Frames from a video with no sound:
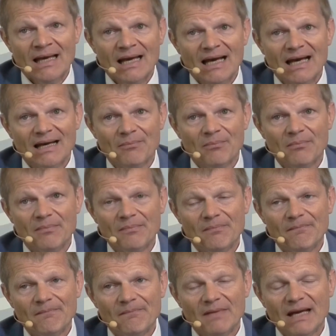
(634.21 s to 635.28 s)

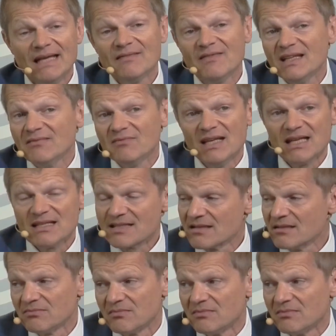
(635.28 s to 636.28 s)
And there's